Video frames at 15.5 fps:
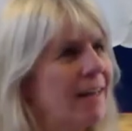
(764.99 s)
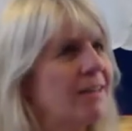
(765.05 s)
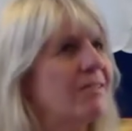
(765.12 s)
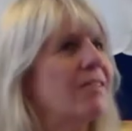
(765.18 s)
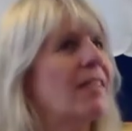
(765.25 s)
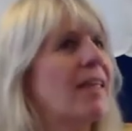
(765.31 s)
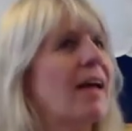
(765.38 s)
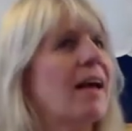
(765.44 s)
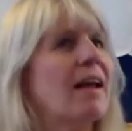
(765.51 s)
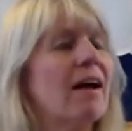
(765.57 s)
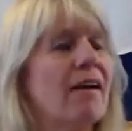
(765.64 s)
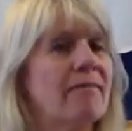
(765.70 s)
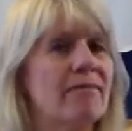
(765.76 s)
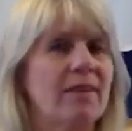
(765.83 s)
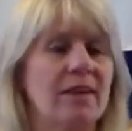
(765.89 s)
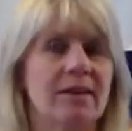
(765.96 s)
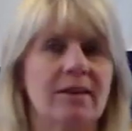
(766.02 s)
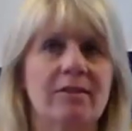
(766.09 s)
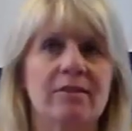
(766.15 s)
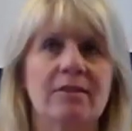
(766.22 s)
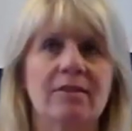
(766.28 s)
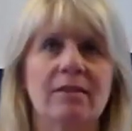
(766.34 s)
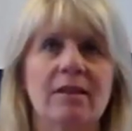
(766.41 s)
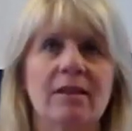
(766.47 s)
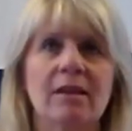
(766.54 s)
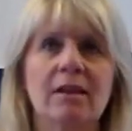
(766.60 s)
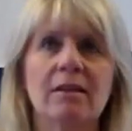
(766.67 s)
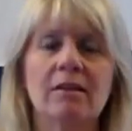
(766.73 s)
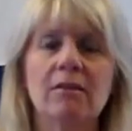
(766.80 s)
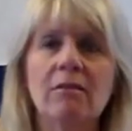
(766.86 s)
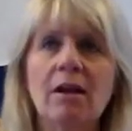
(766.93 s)
It's that obvious.
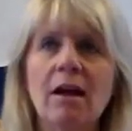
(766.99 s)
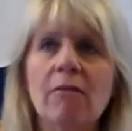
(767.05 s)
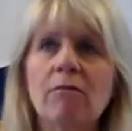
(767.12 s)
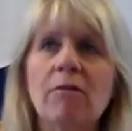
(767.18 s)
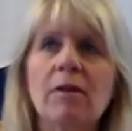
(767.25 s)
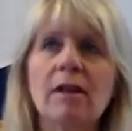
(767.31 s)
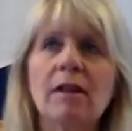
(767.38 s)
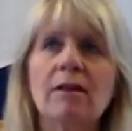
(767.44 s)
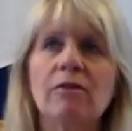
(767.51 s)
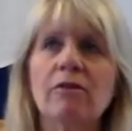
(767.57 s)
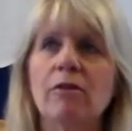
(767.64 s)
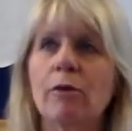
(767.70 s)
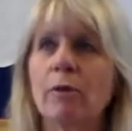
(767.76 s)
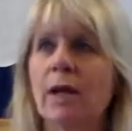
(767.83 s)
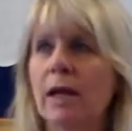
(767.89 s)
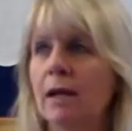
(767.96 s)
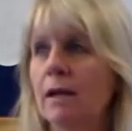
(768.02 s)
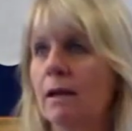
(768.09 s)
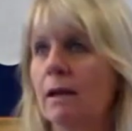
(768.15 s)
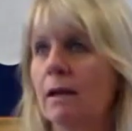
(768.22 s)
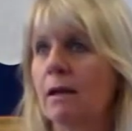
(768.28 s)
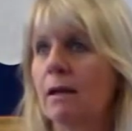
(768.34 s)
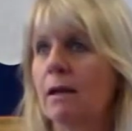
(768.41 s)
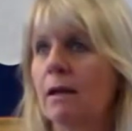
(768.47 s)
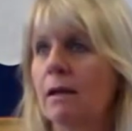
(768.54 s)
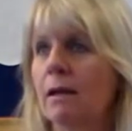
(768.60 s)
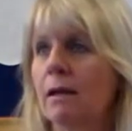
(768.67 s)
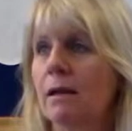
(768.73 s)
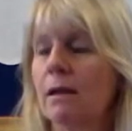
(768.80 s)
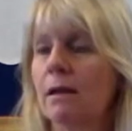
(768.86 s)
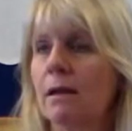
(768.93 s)
They're not really so hidden.
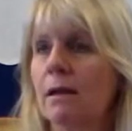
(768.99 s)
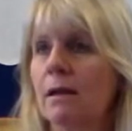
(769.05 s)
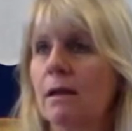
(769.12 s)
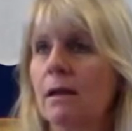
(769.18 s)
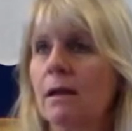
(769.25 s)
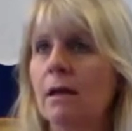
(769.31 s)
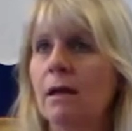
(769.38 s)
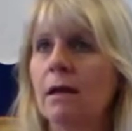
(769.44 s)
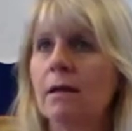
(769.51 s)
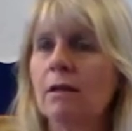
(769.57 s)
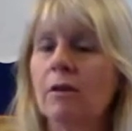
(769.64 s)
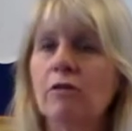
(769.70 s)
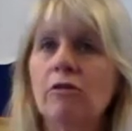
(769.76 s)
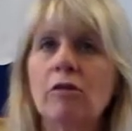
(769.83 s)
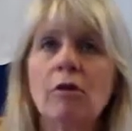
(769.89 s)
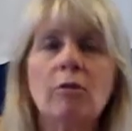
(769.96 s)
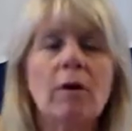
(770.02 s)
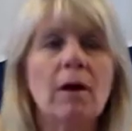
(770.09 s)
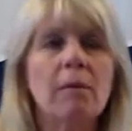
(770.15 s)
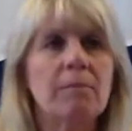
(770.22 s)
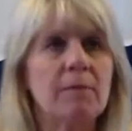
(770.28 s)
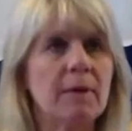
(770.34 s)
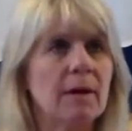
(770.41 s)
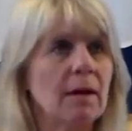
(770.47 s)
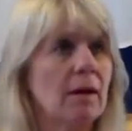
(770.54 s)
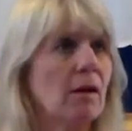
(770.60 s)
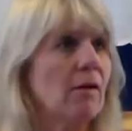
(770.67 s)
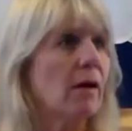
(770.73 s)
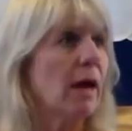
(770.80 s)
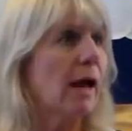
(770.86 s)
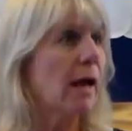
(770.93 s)
They show up in
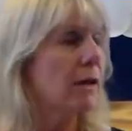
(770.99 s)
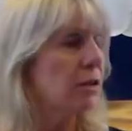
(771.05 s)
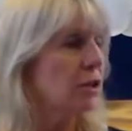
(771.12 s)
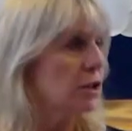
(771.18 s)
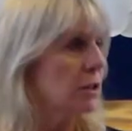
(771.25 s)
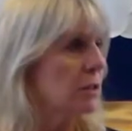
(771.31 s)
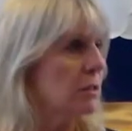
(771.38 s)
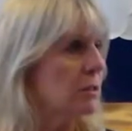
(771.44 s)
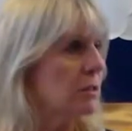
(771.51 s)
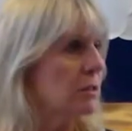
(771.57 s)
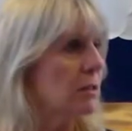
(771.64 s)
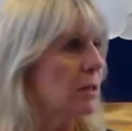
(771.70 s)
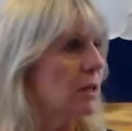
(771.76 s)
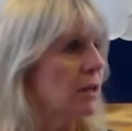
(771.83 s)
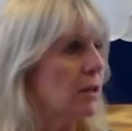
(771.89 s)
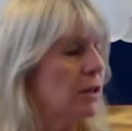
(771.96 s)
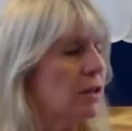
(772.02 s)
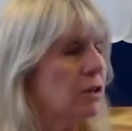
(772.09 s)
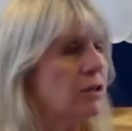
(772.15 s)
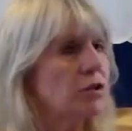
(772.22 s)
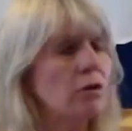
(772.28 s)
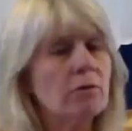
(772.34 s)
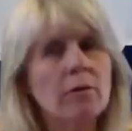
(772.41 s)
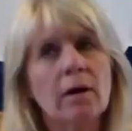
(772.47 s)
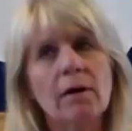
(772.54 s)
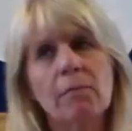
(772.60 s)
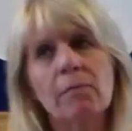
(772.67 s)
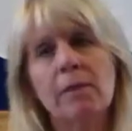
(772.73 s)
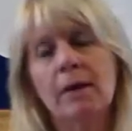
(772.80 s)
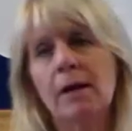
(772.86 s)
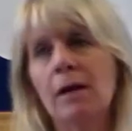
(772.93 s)
our actions. They show
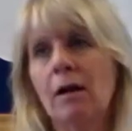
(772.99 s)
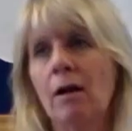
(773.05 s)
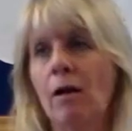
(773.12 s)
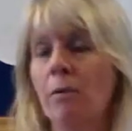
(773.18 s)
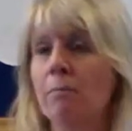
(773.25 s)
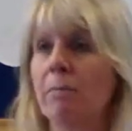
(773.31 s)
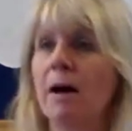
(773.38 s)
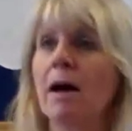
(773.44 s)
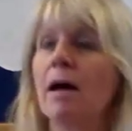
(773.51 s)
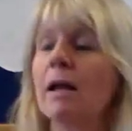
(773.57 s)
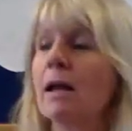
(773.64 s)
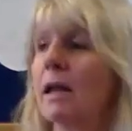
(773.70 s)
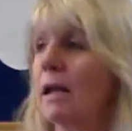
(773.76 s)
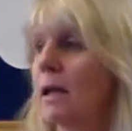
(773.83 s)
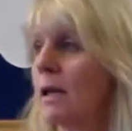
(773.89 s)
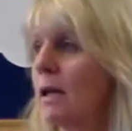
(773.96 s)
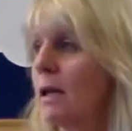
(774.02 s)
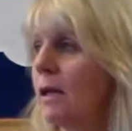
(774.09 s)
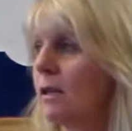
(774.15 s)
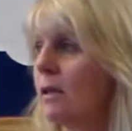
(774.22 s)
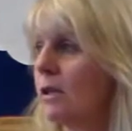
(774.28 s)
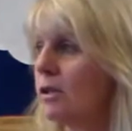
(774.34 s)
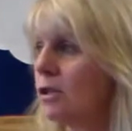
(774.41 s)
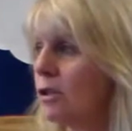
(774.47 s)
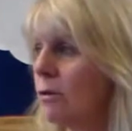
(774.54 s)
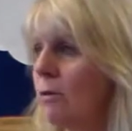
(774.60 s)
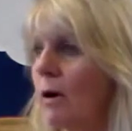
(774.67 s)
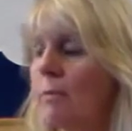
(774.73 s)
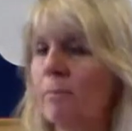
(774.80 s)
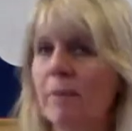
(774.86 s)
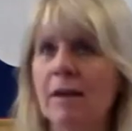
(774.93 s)
up in our body. They
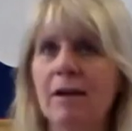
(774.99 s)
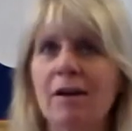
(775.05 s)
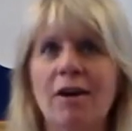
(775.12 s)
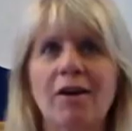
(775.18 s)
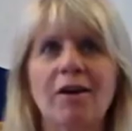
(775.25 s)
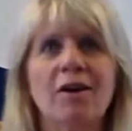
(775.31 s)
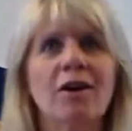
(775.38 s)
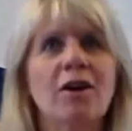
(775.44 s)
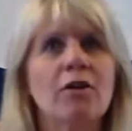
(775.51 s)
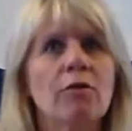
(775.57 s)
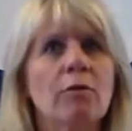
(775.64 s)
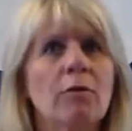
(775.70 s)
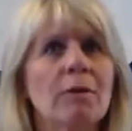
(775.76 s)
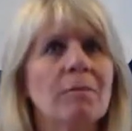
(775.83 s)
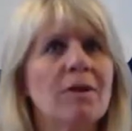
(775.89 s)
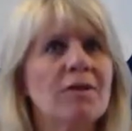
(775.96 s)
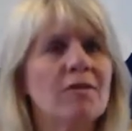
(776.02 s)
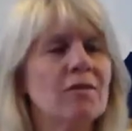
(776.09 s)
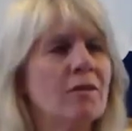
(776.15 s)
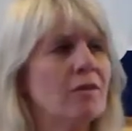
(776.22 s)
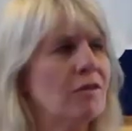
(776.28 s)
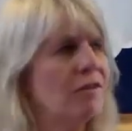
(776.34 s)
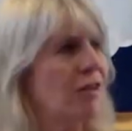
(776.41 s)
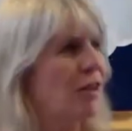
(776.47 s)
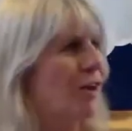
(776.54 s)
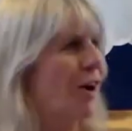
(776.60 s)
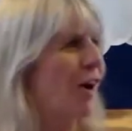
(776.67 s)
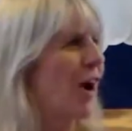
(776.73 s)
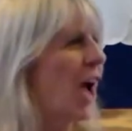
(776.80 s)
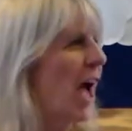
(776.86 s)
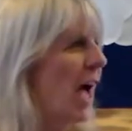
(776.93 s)
show up in our grimaces, in
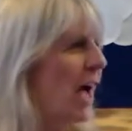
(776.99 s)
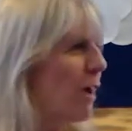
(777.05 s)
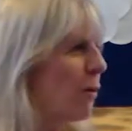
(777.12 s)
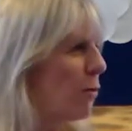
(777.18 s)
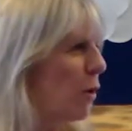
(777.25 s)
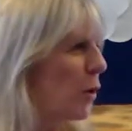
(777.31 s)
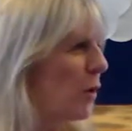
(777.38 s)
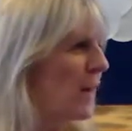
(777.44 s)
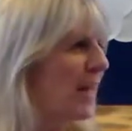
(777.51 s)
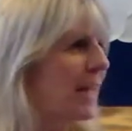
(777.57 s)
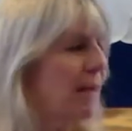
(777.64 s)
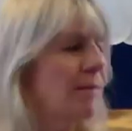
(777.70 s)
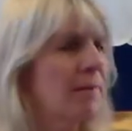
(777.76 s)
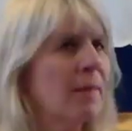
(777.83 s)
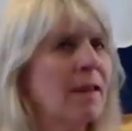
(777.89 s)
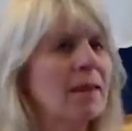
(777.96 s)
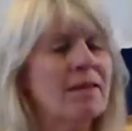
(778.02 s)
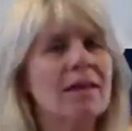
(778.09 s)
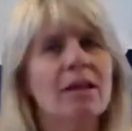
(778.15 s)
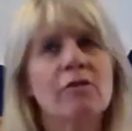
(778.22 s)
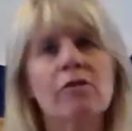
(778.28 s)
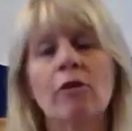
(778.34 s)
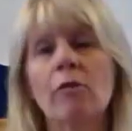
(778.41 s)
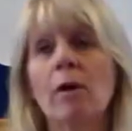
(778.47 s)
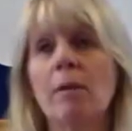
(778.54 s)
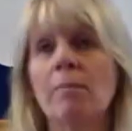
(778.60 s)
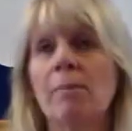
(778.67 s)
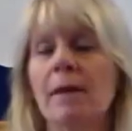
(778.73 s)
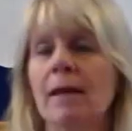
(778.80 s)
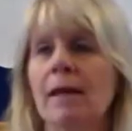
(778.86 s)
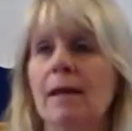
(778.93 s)
our eye rolling. They show
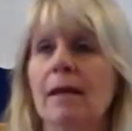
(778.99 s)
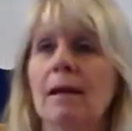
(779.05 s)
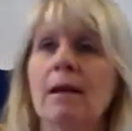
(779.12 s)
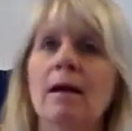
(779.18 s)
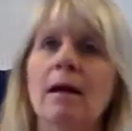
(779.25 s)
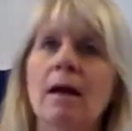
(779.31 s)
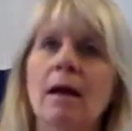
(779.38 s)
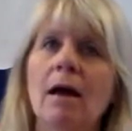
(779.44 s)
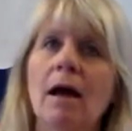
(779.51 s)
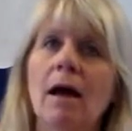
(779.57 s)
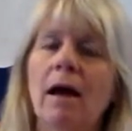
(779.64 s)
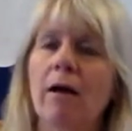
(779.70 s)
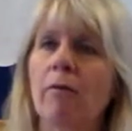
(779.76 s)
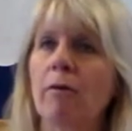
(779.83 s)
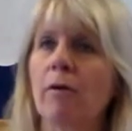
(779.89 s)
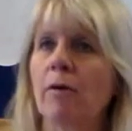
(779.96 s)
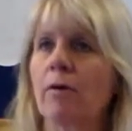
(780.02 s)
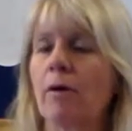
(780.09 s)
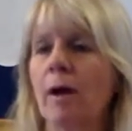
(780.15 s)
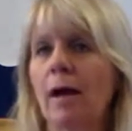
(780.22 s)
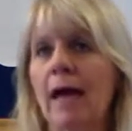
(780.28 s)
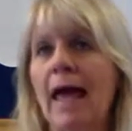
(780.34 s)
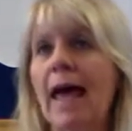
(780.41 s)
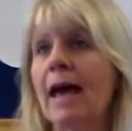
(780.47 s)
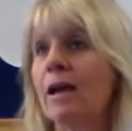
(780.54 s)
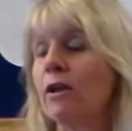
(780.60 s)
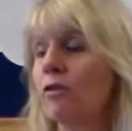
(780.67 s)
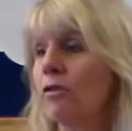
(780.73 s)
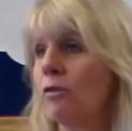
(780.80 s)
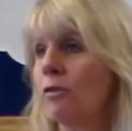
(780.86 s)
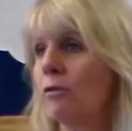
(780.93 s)
up in our
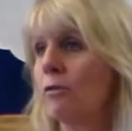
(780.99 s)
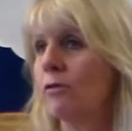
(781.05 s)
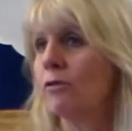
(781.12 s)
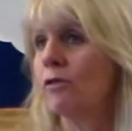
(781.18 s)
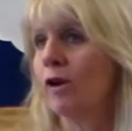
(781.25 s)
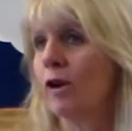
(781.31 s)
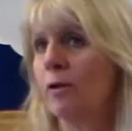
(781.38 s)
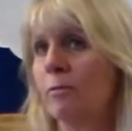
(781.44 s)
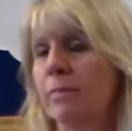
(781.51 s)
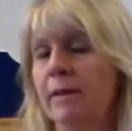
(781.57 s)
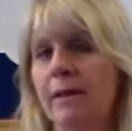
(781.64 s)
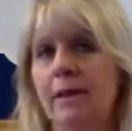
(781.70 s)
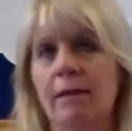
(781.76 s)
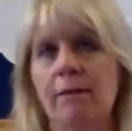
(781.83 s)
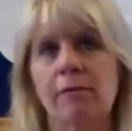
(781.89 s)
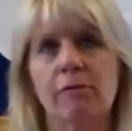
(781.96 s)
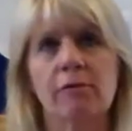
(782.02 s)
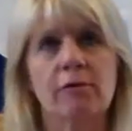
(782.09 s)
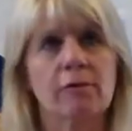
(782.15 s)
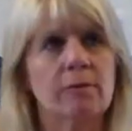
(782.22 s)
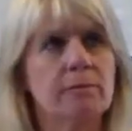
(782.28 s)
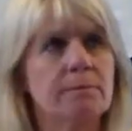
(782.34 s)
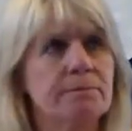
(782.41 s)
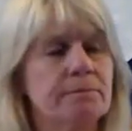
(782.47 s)
attitudes, our beliefs.